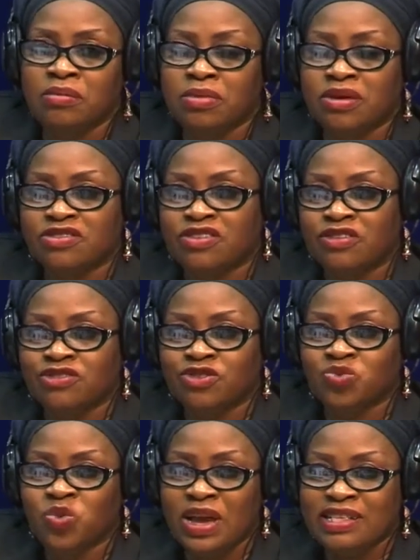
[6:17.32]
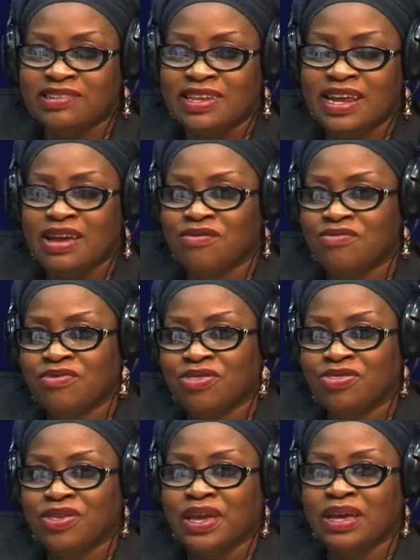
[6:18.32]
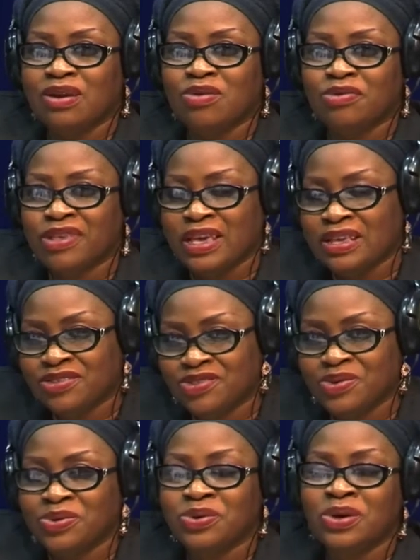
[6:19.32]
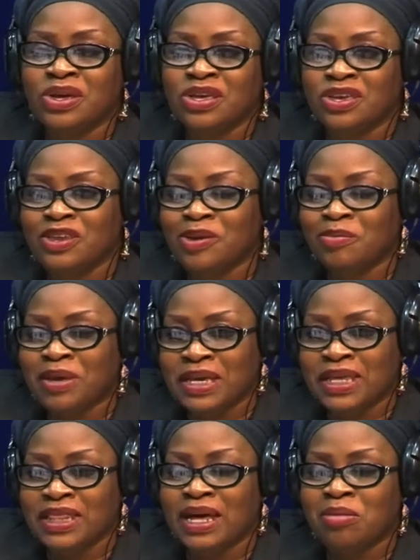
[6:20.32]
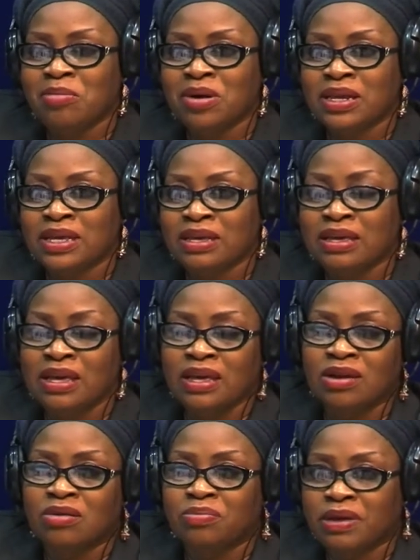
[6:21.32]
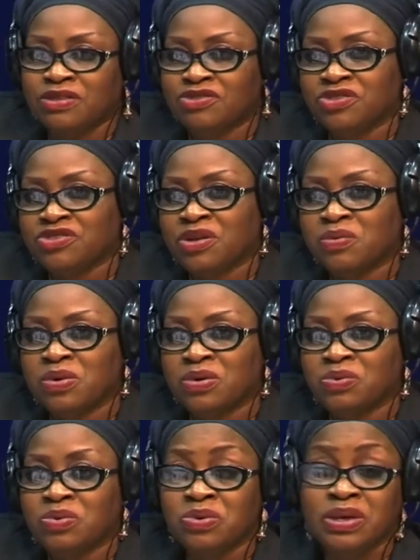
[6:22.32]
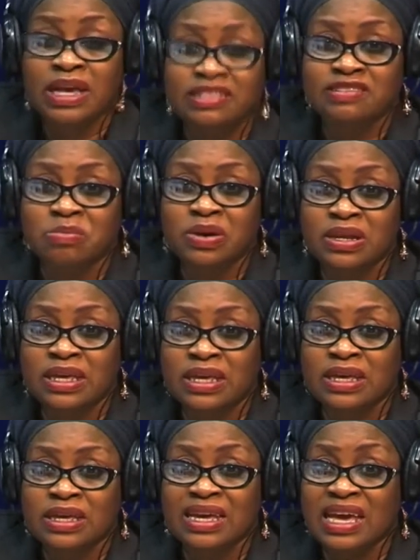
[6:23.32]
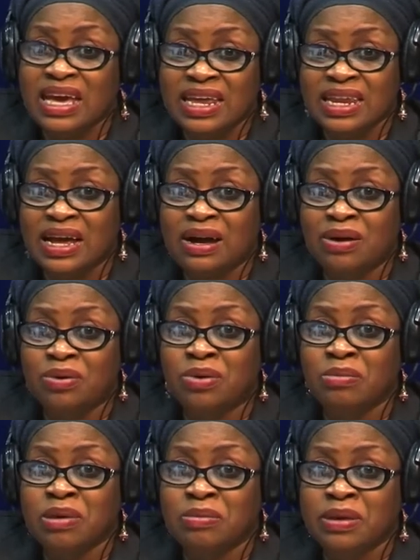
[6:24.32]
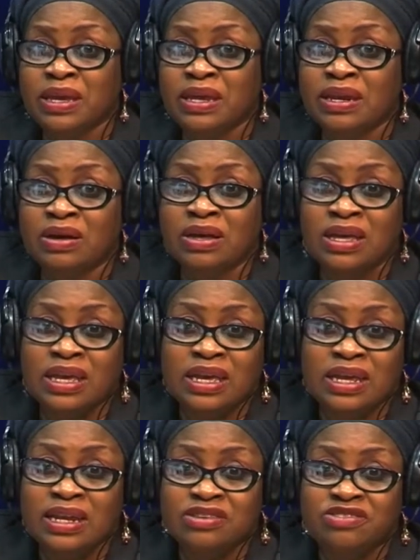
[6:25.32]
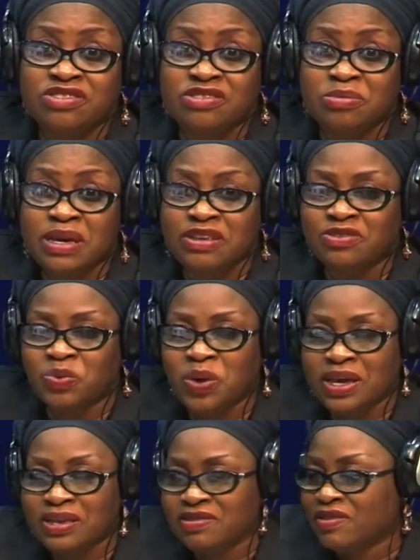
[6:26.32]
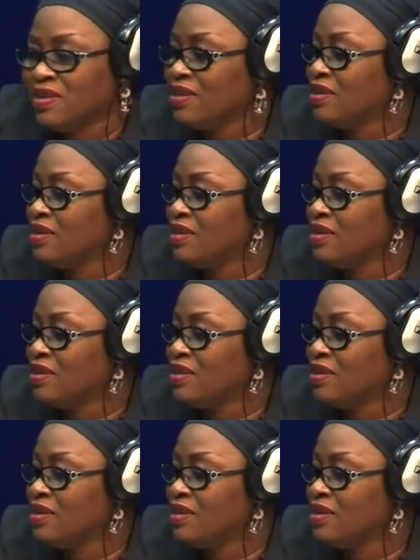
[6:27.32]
because your sweat and everything goes into, making that money compared to someone who gets money anyhow or maybe in illegitimate ways.